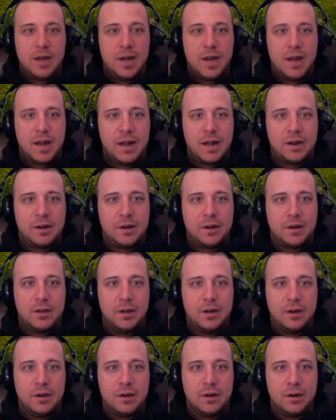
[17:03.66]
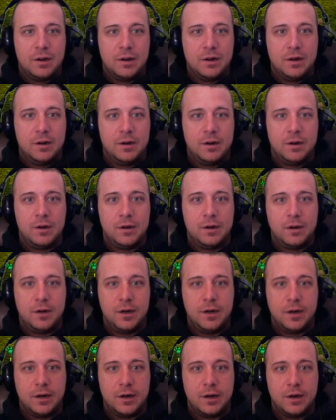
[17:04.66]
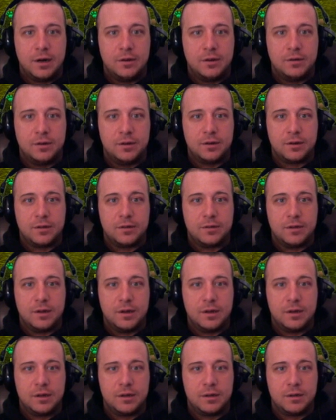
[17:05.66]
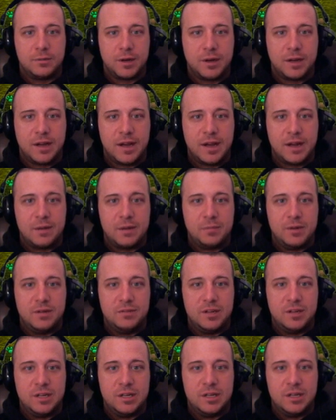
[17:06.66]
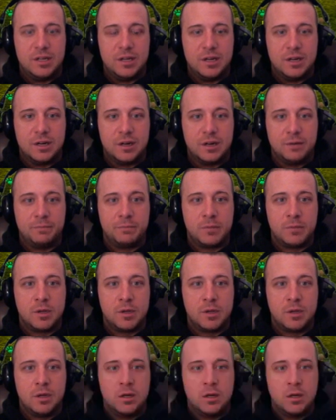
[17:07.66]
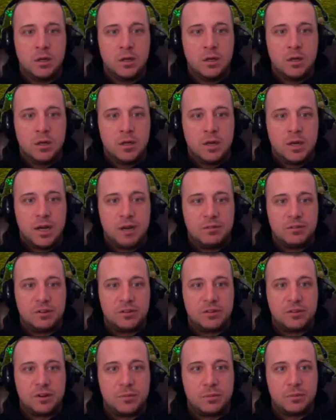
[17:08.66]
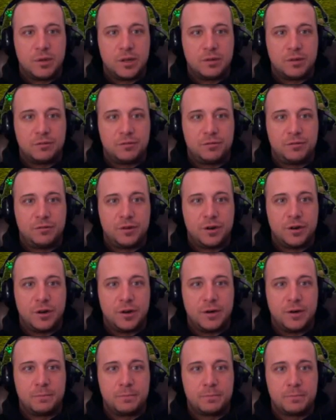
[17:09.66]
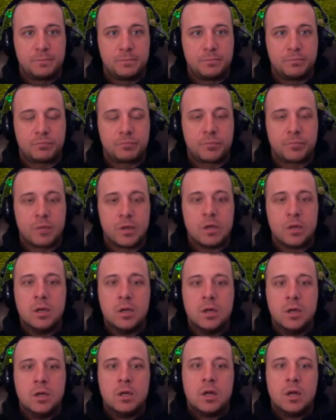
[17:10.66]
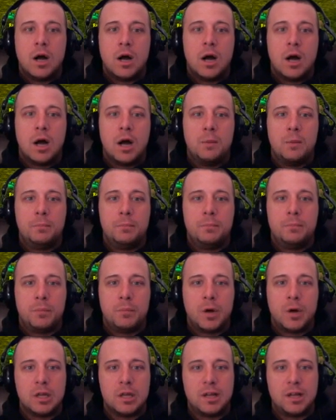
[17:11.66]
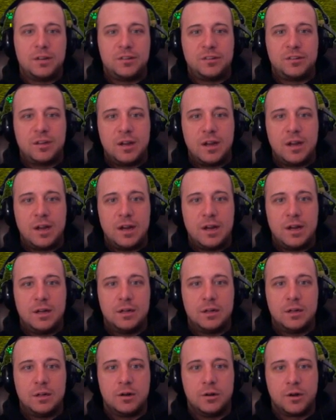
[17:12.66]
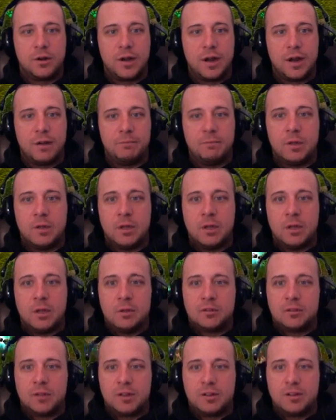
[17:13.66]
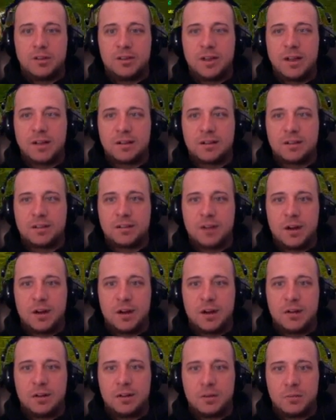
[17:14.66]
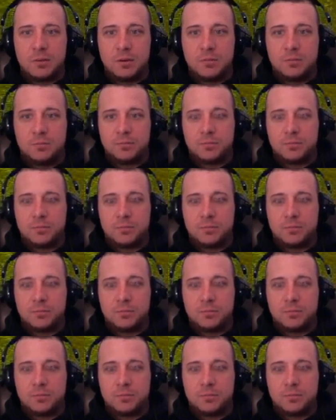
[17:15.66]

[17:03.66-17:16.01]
Kata gear here, as you can see, my Kata PvE gear. Obviously, I'm playing Fury. But let's say, okay, so let's attack this target dummy.